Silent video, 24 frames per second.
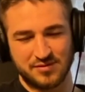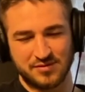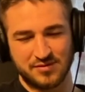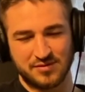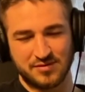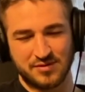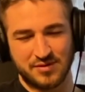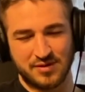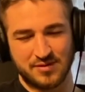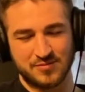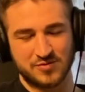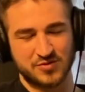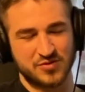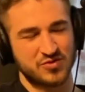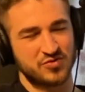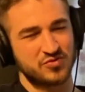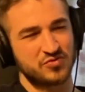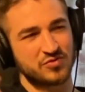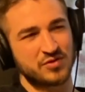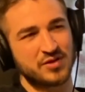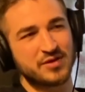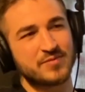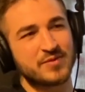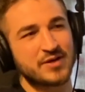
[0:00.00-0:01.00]
almost
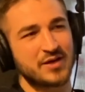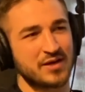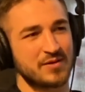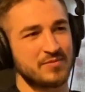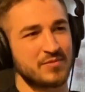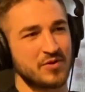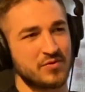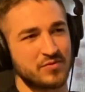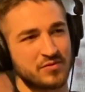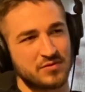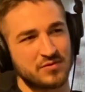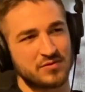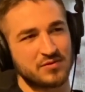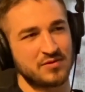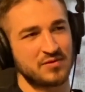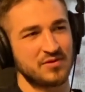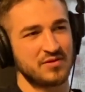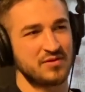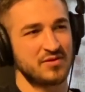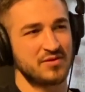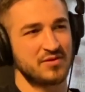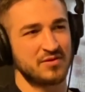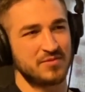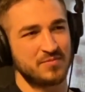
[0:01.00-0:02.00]
dreaming about
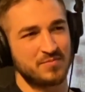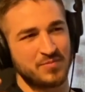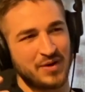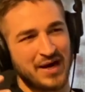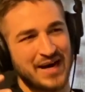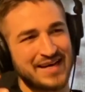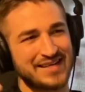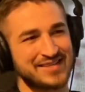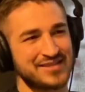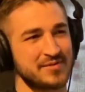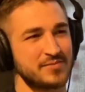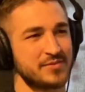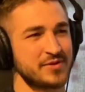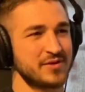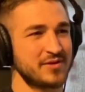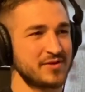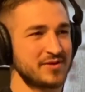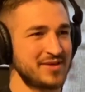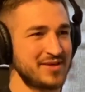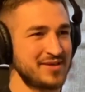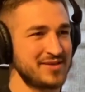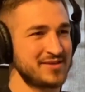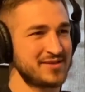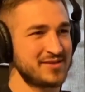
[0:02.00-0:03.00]
the
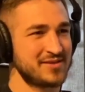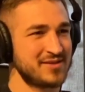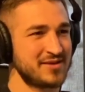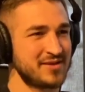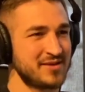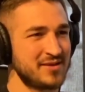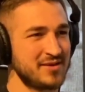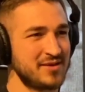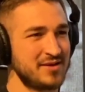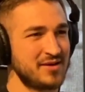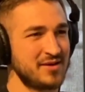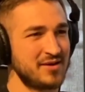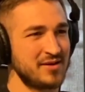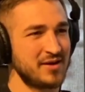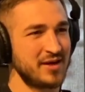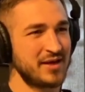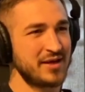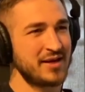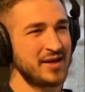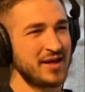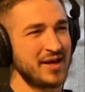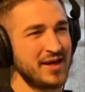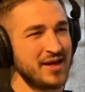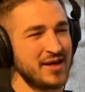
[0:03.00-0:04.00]
possibilities, right?
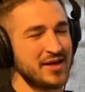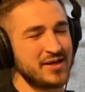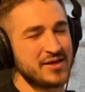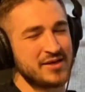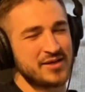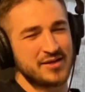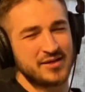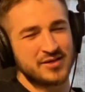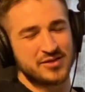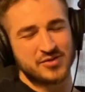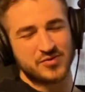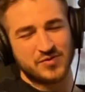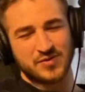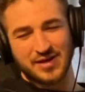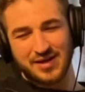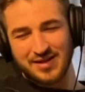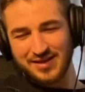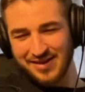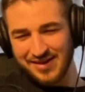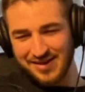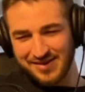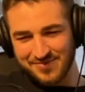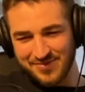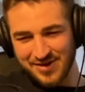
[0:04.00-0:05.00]
Mm-hmm. So when I
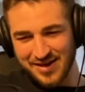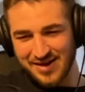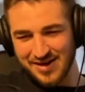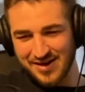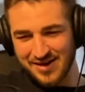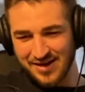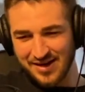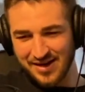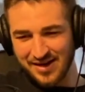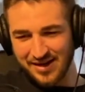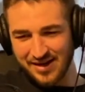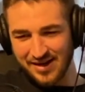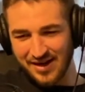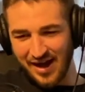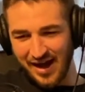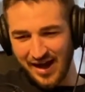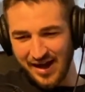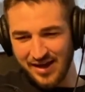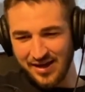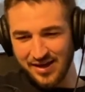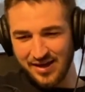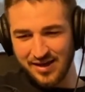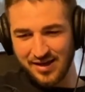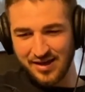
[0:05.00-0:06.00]
lay in bed at night,
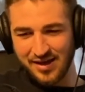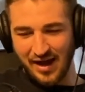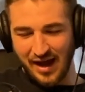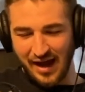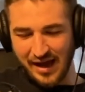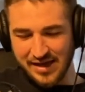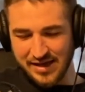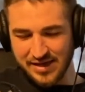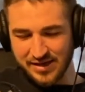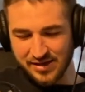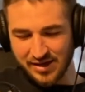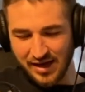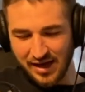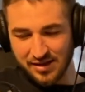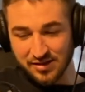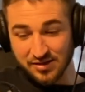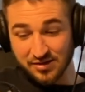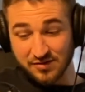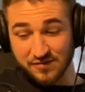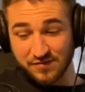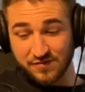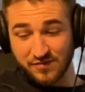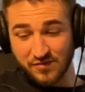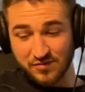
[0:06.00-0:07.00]
I look
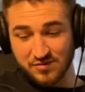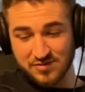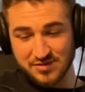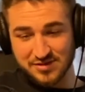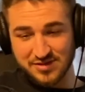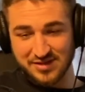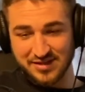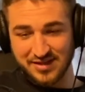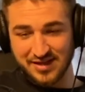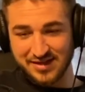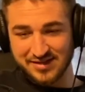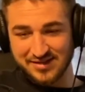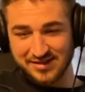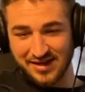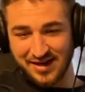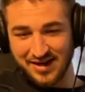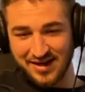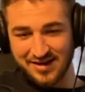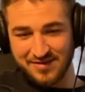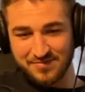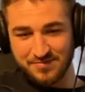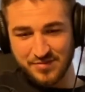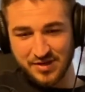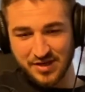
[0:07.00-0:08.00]
forward to that
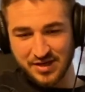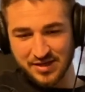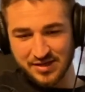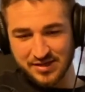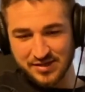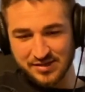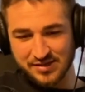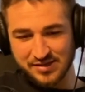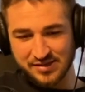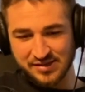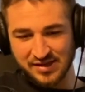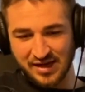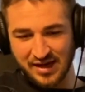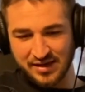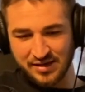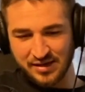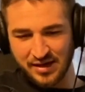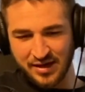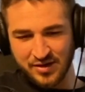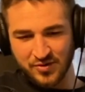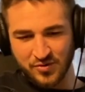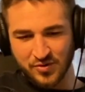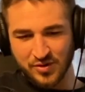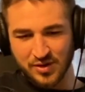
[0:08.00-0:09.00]
time because I
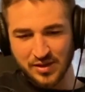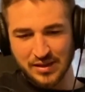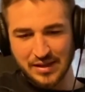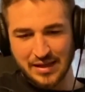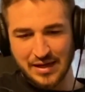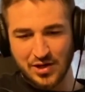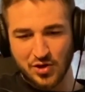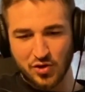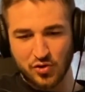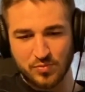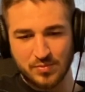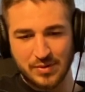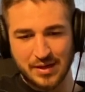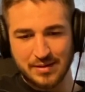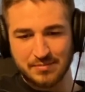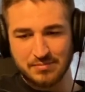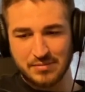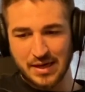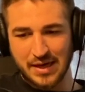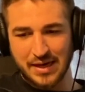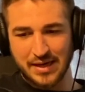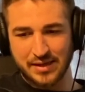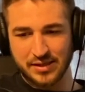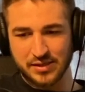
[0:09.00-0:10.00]
don't allow my
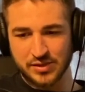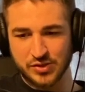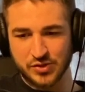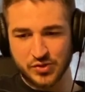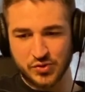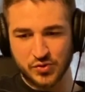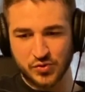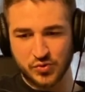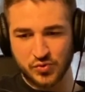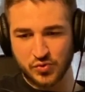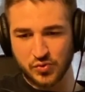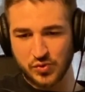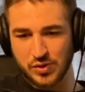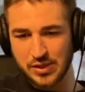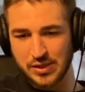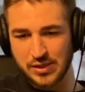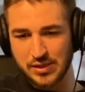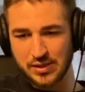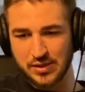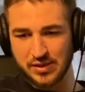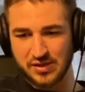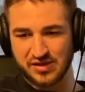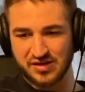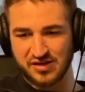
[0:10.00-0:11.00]
mind to
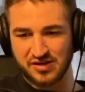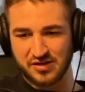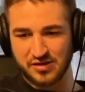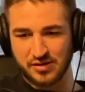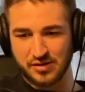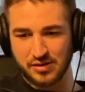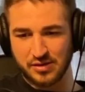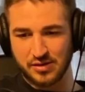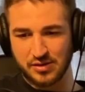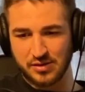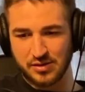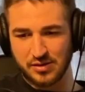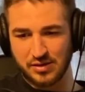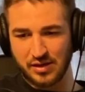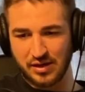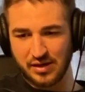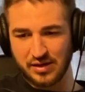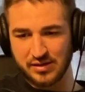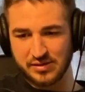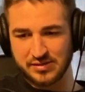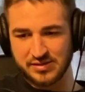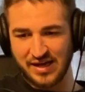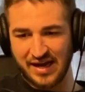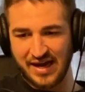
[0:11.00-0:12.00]

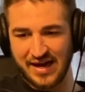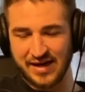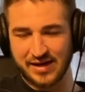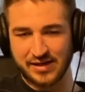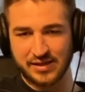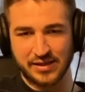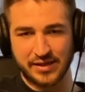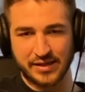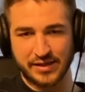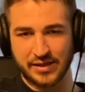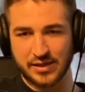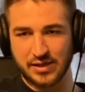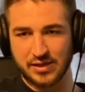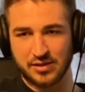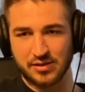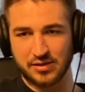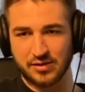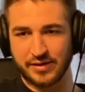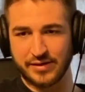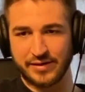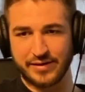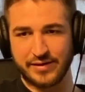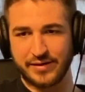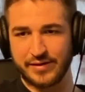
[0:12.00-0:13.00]
attack I
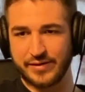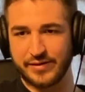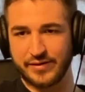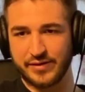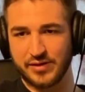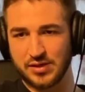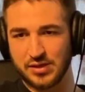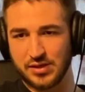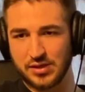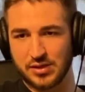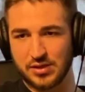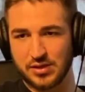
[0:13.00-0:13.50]
gotta